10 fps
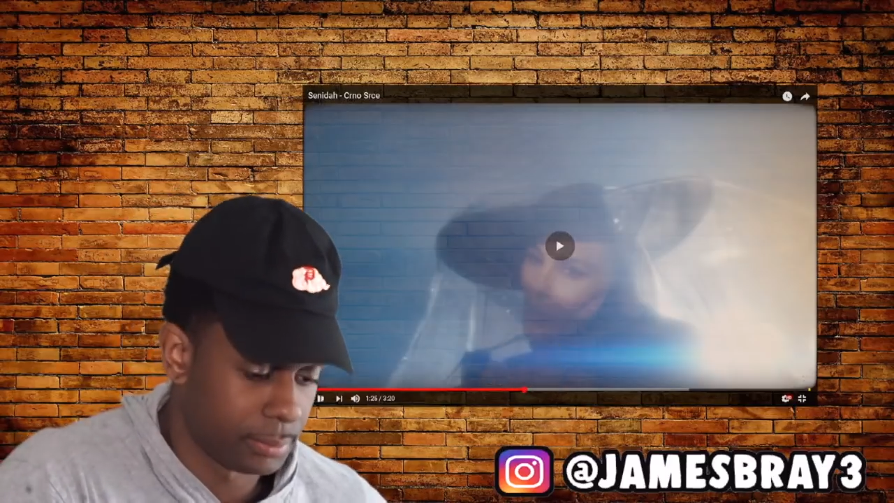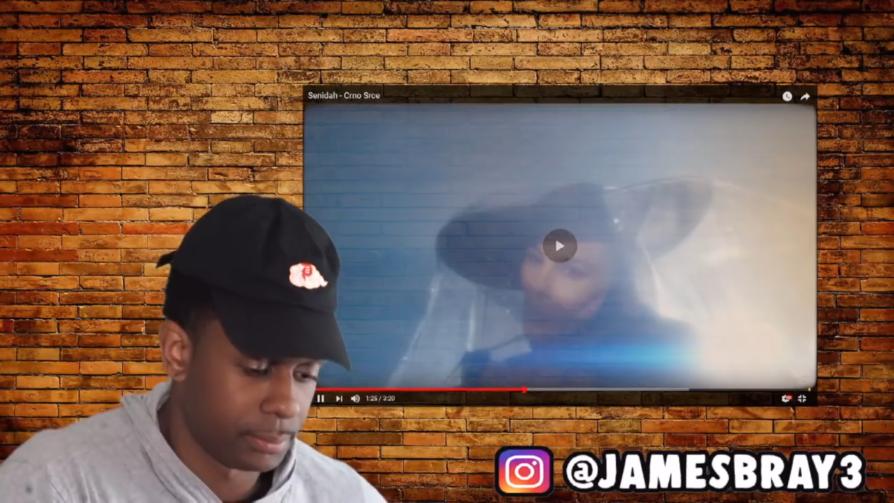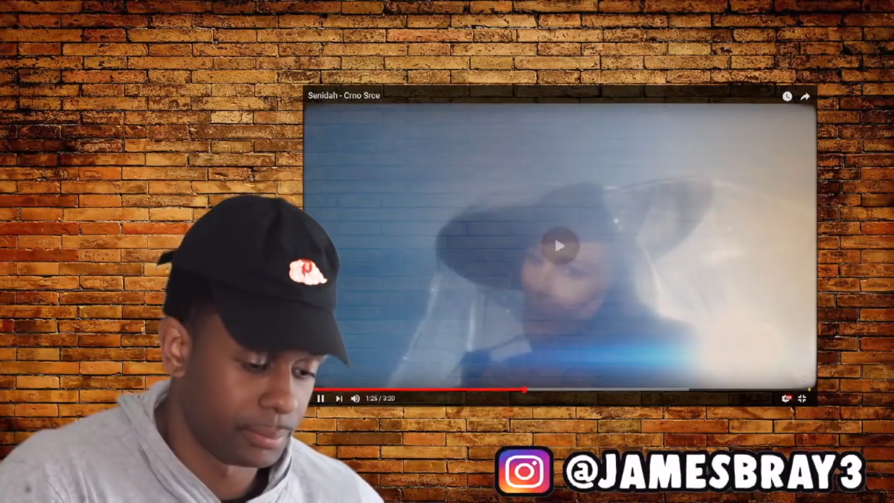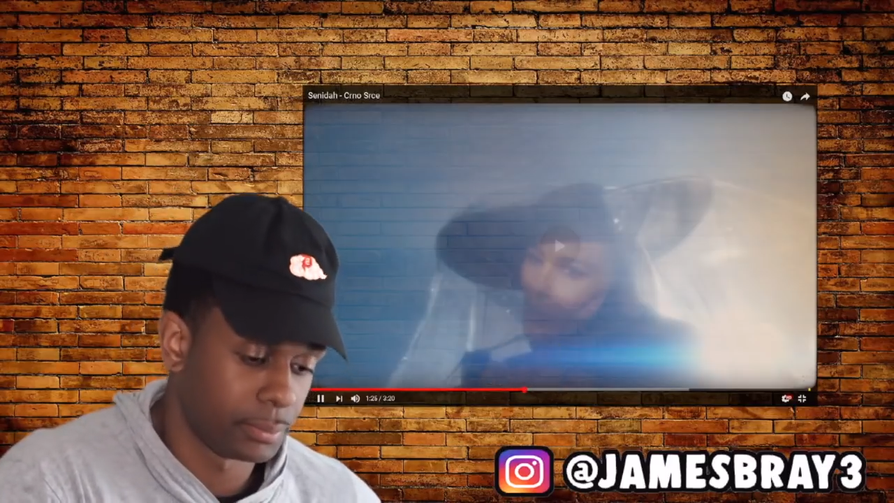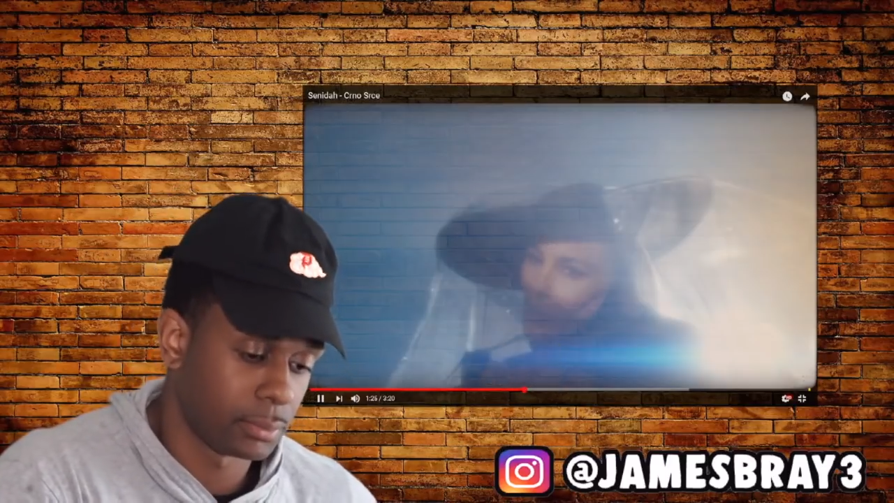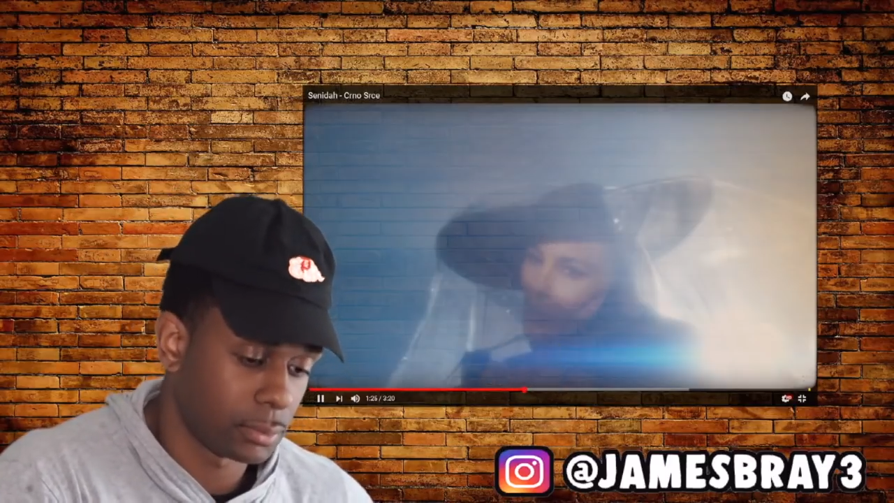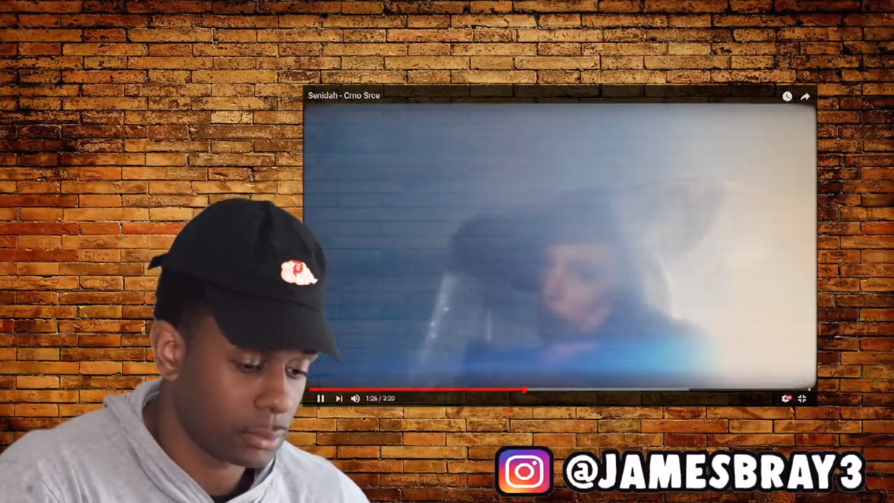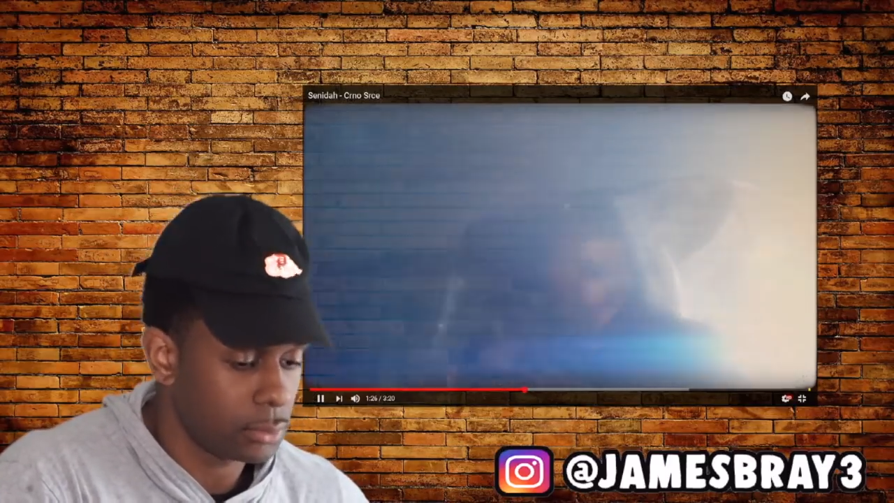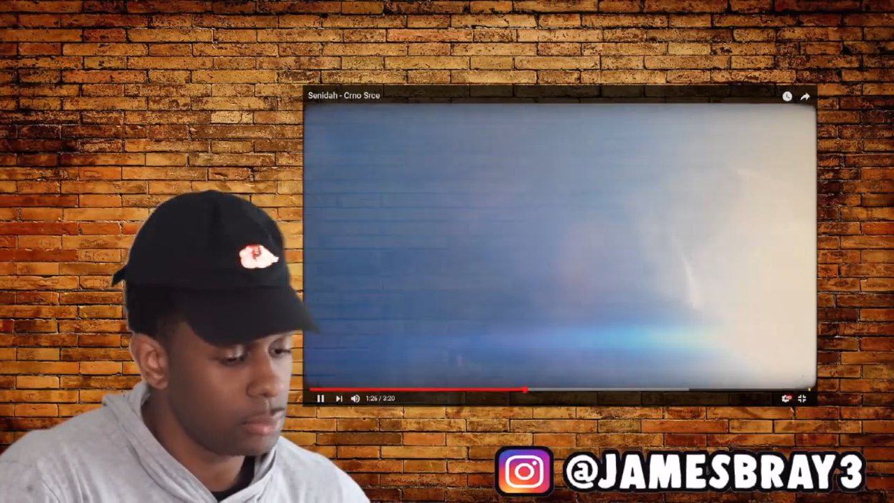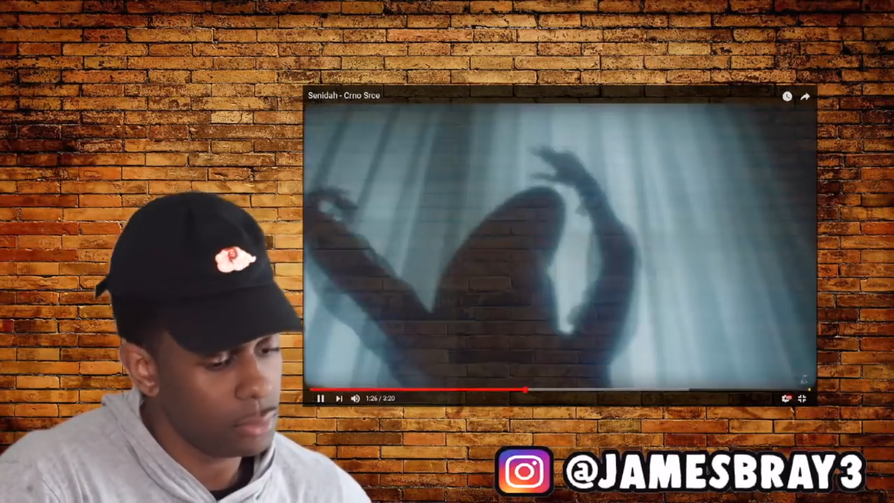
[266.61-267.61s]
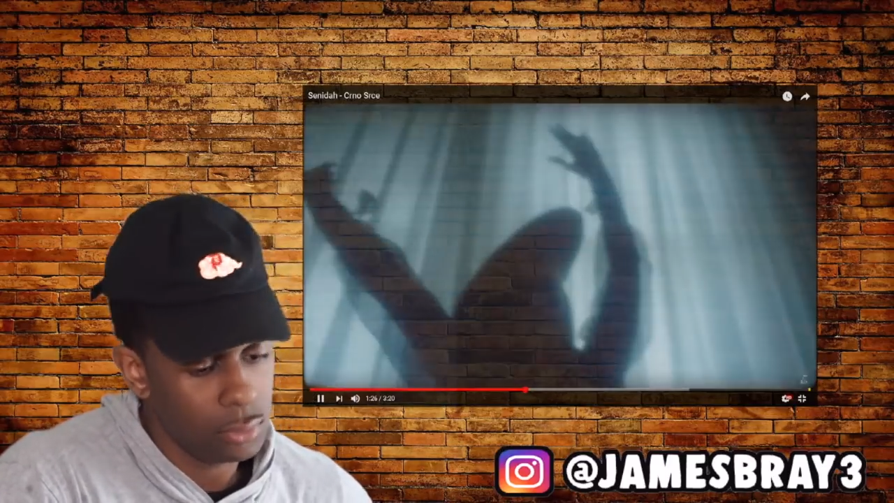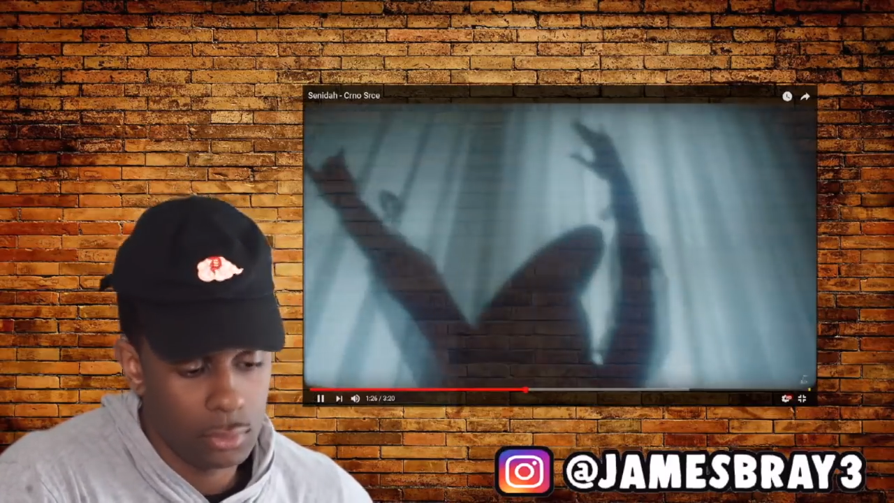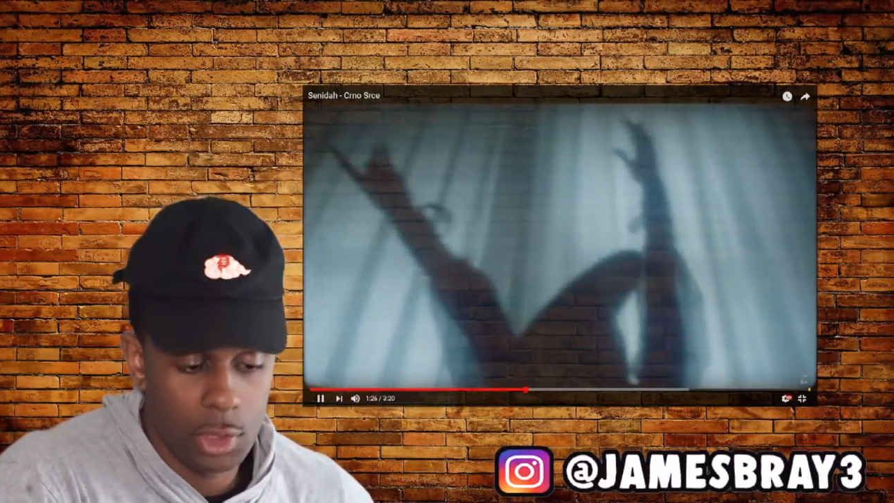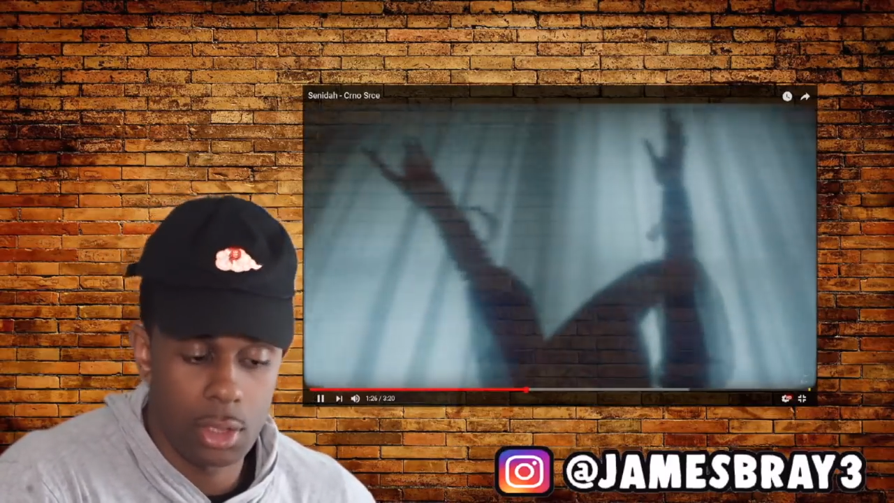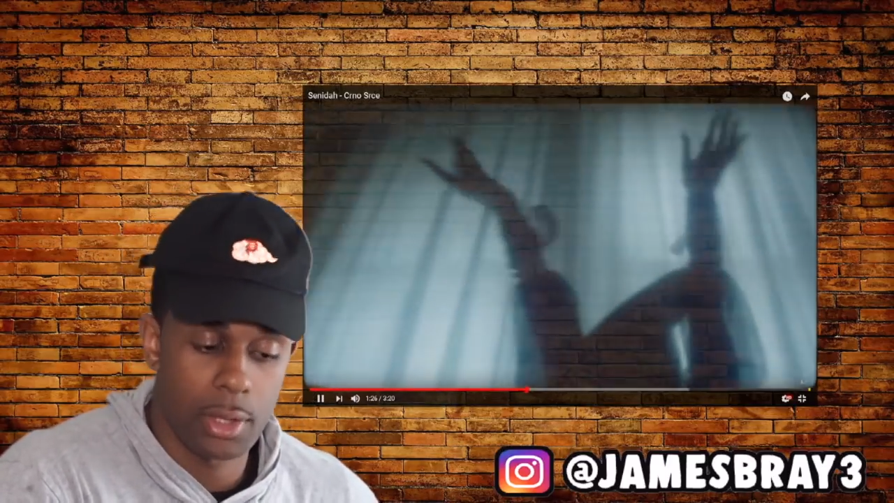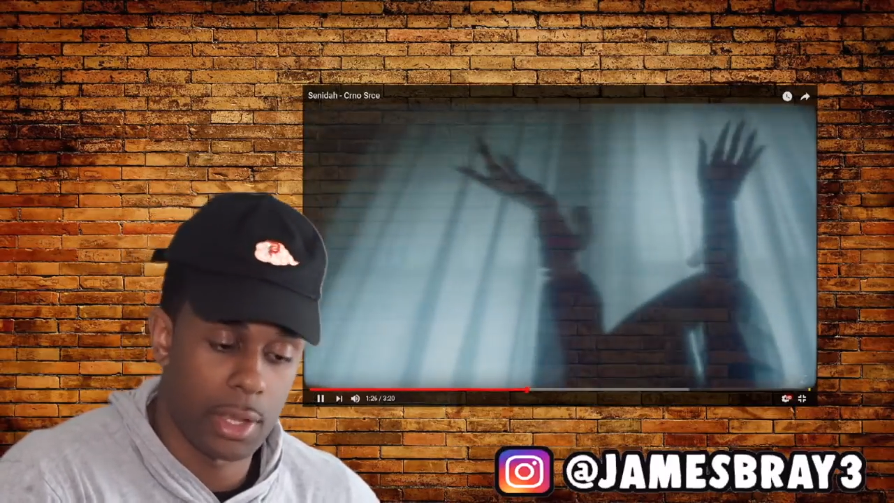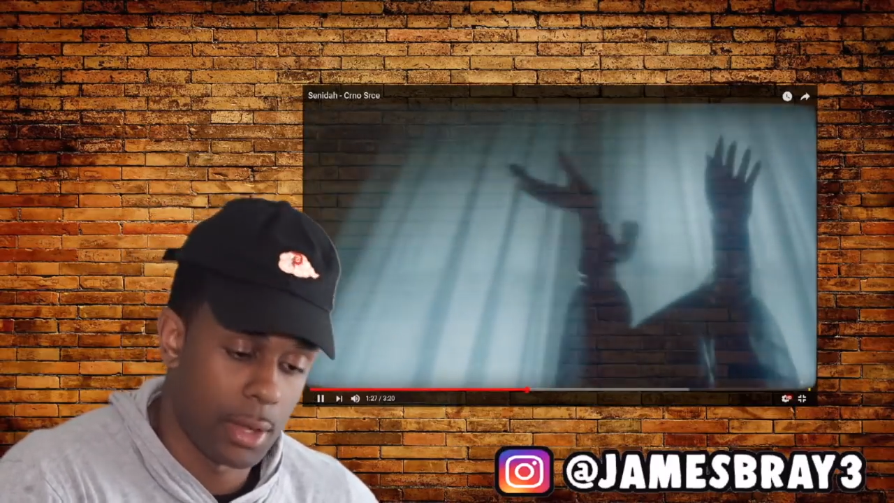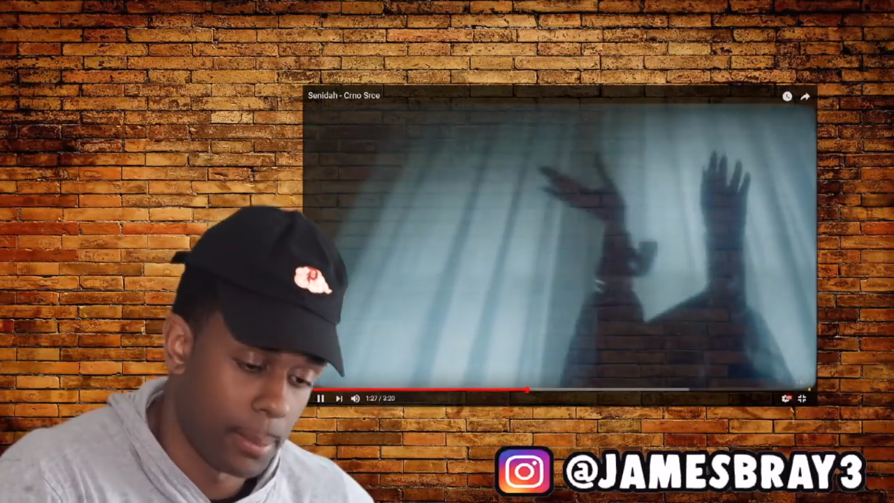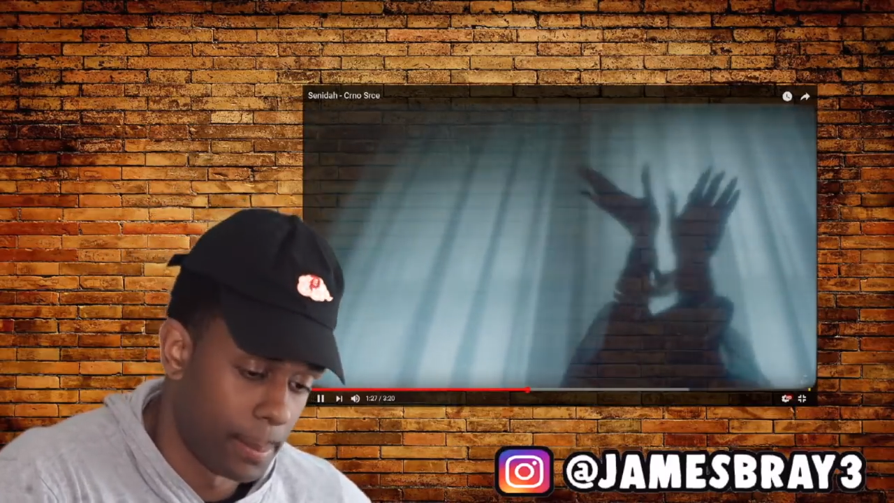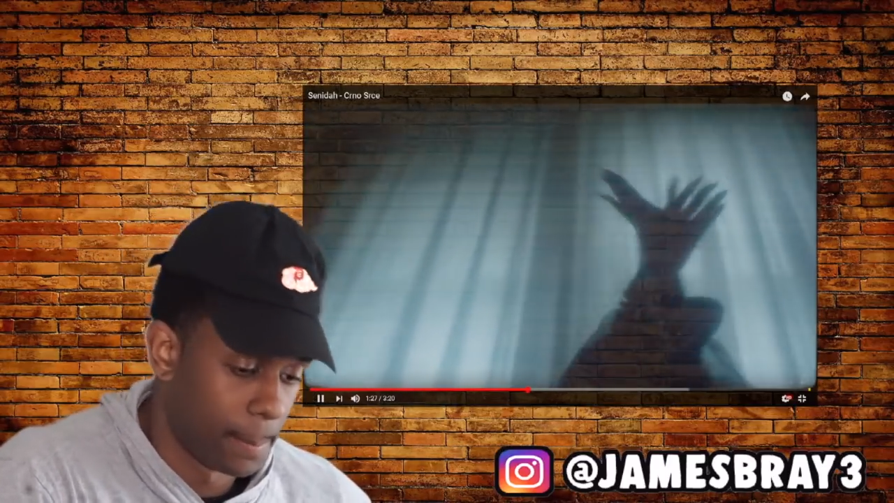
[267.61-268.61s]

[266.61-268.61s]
Look at that.